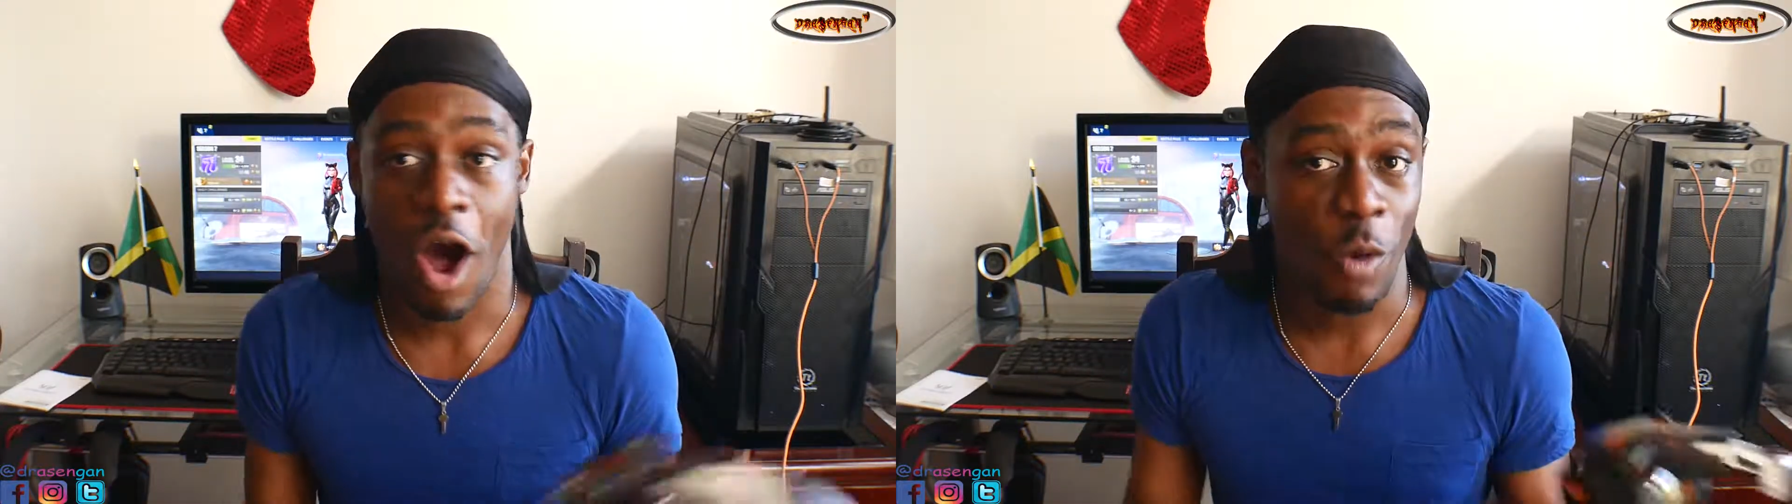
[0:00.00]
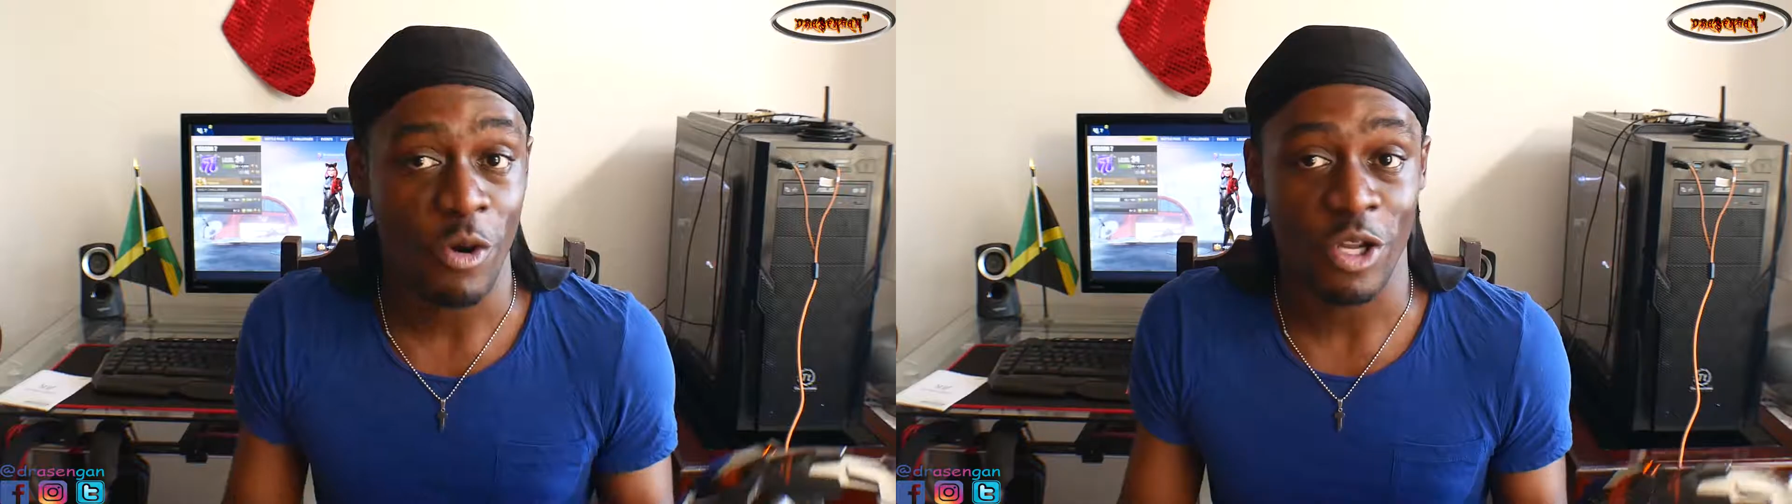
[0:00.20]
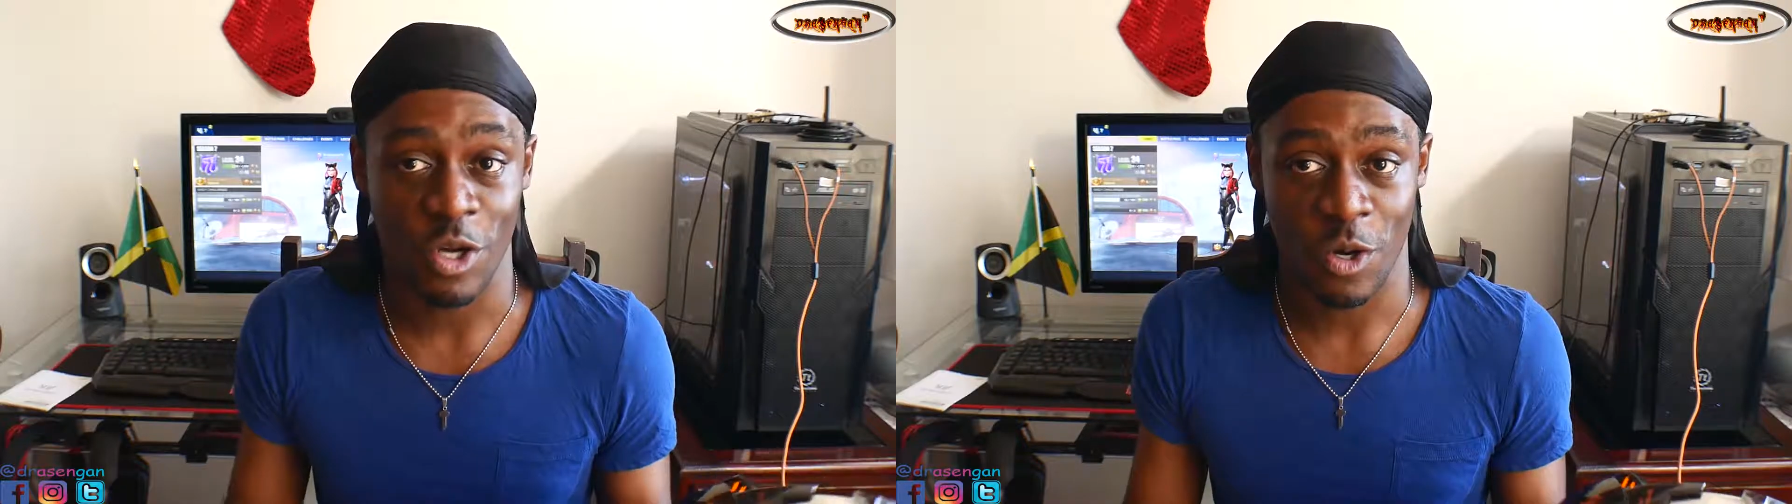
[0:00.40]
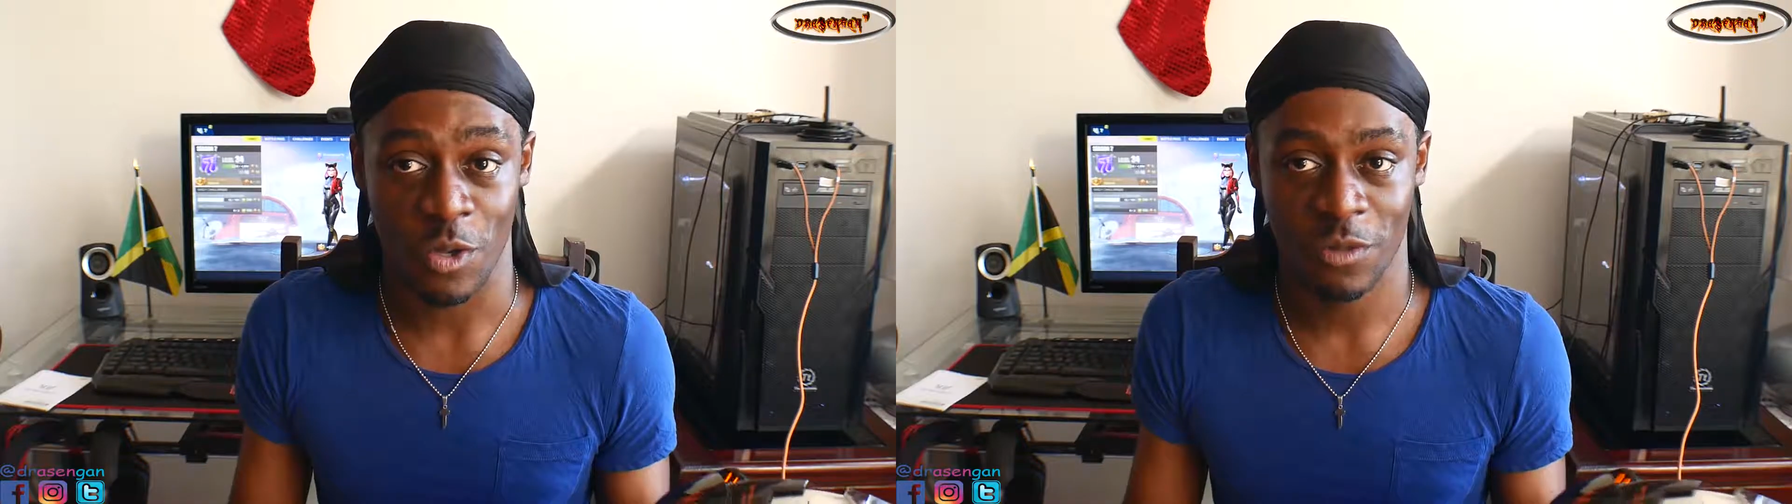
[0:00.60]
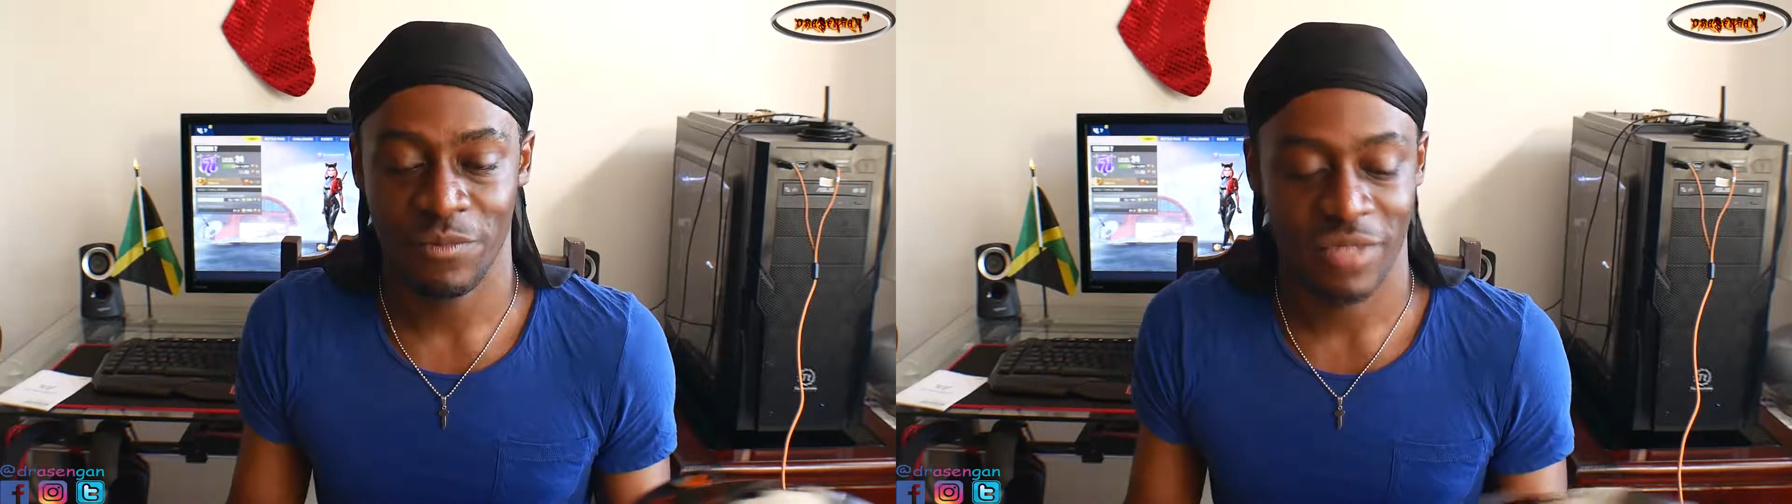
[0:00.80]
our
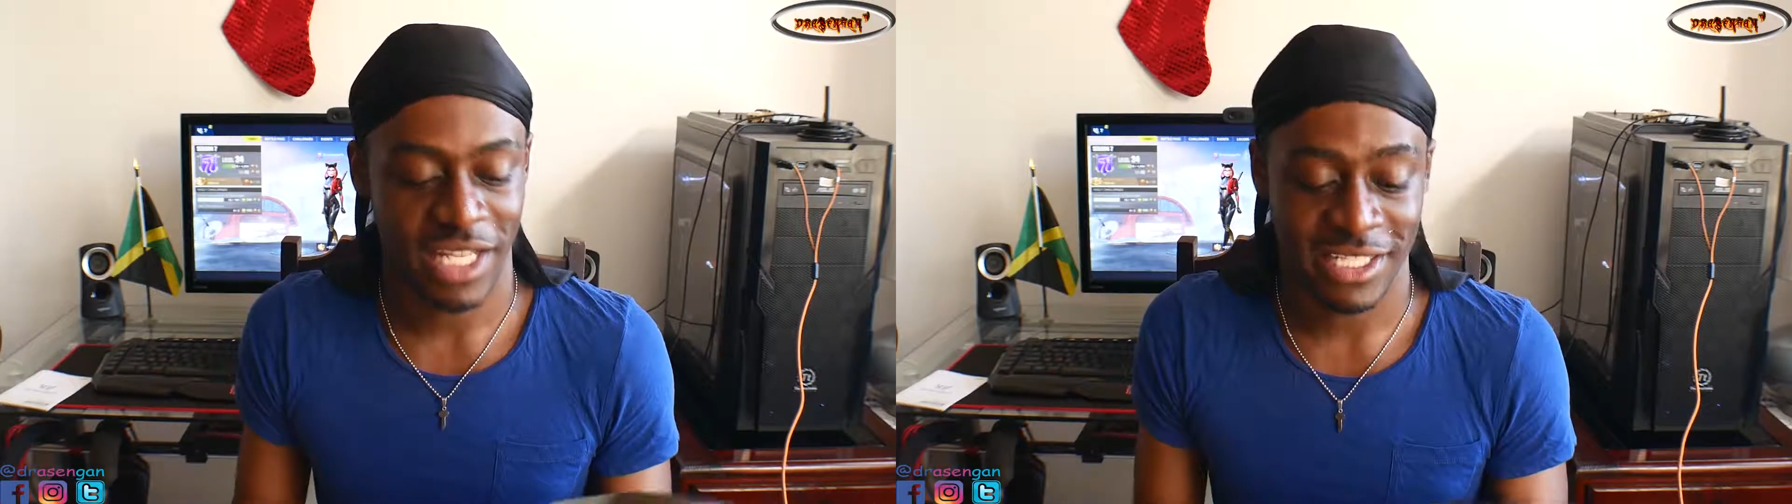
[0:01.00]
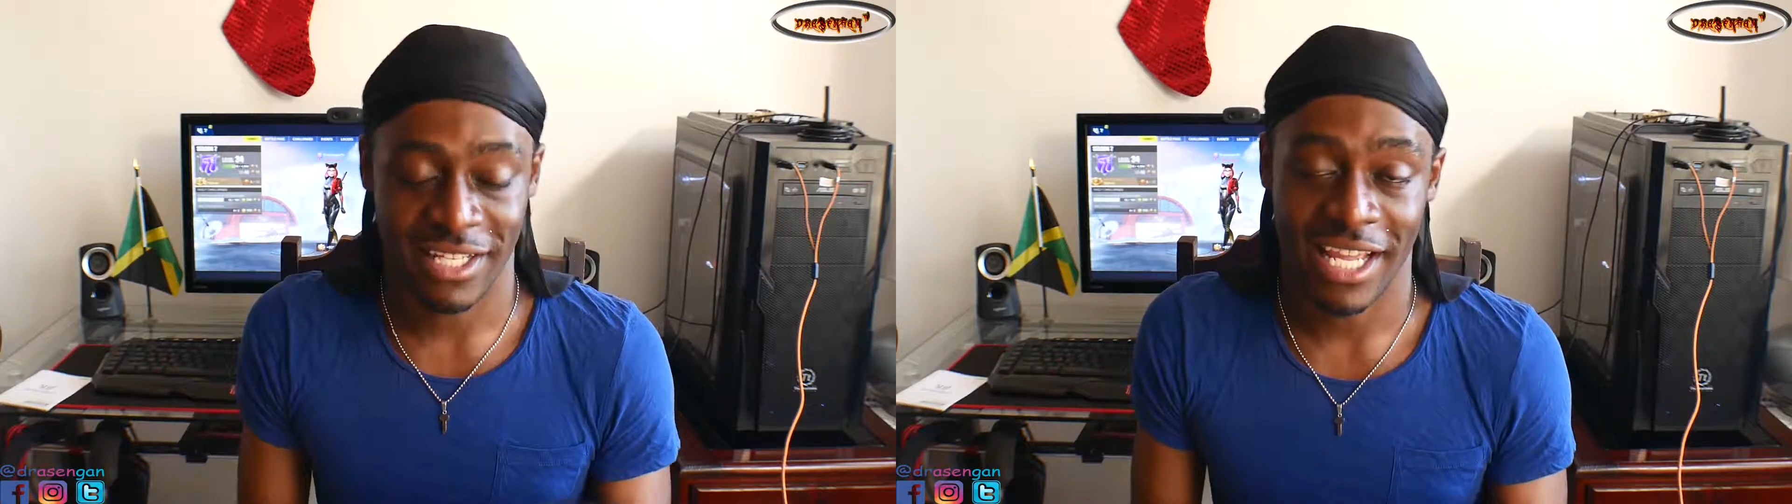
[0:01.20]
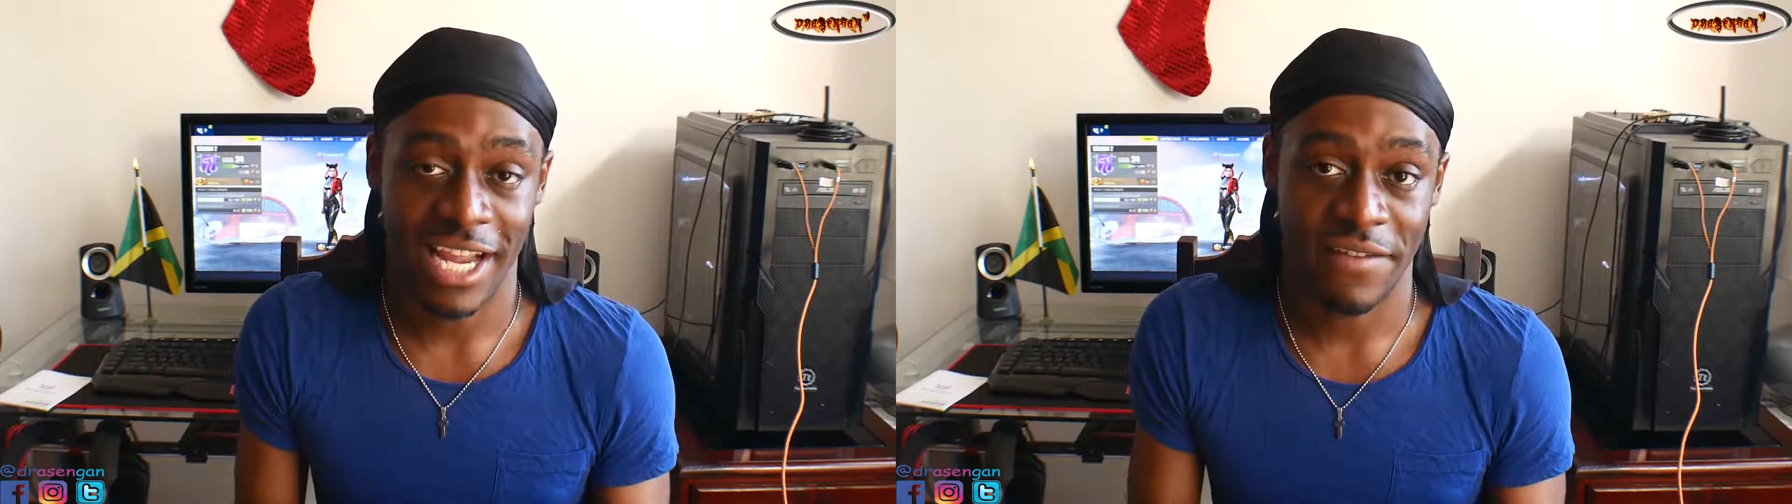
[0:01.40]
goal is to hit